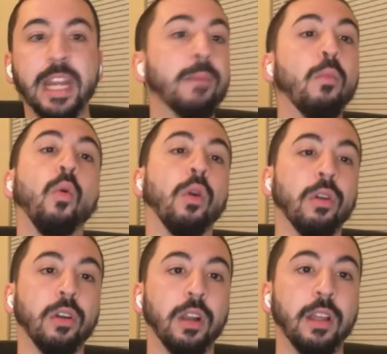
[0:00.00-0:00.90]

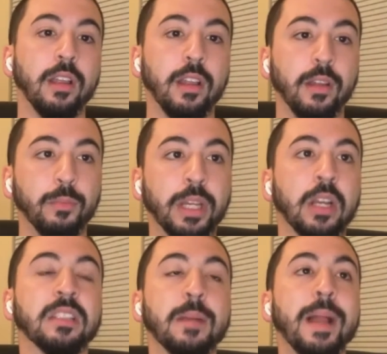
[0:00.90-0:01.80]
anymore,
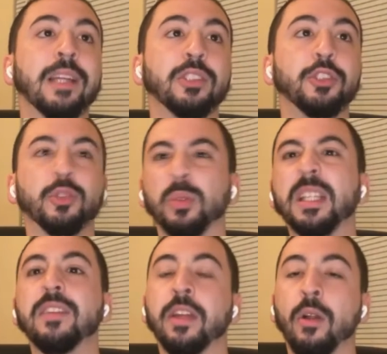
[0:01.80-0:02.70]
because I'm actually just
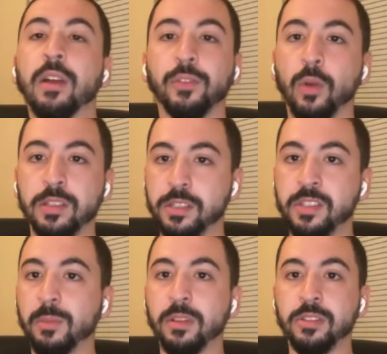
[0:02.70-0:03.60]
relieved I don't have to watch
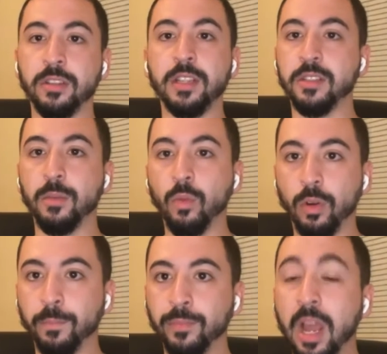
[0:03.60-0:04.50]
this team on Sundays
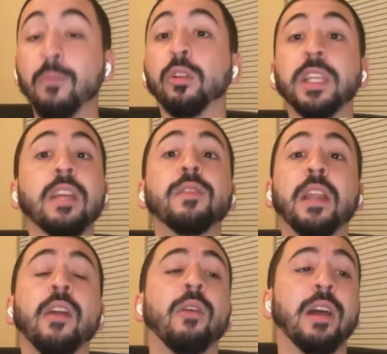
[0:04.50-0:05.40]
anymore. I'm
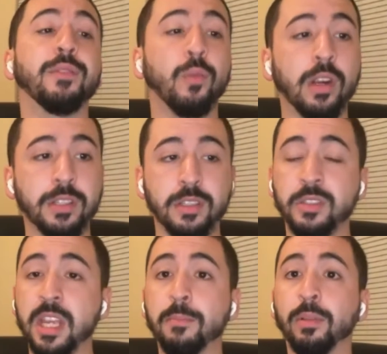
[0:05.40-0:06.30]
relieved that I don't have to watch
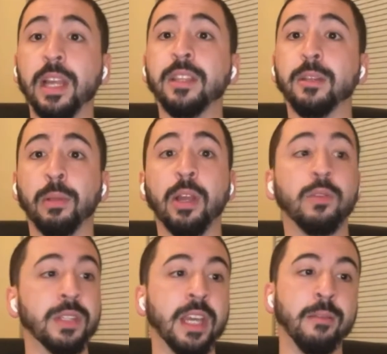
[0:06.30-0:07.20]
this team play in the
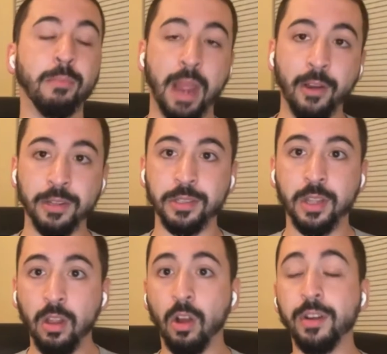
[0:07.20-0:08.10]
playoffs and get
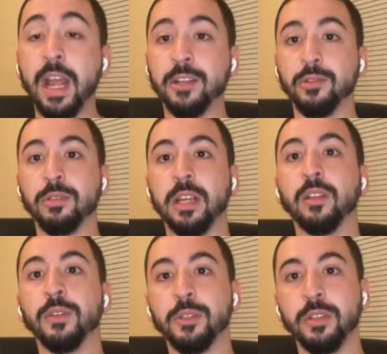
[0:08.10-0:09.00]
embarrassed on national
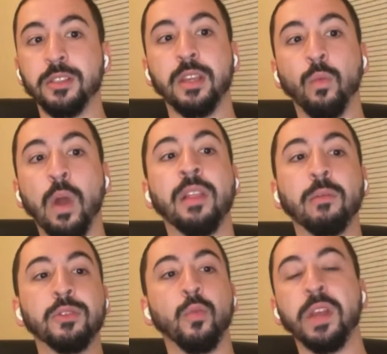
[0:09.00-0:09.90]
television and say, wow,
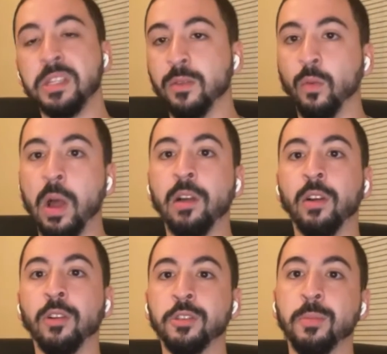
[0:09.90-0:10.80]
that was a waste of a
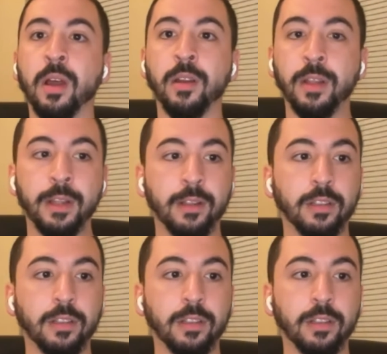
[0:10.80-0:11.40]
wild card spot.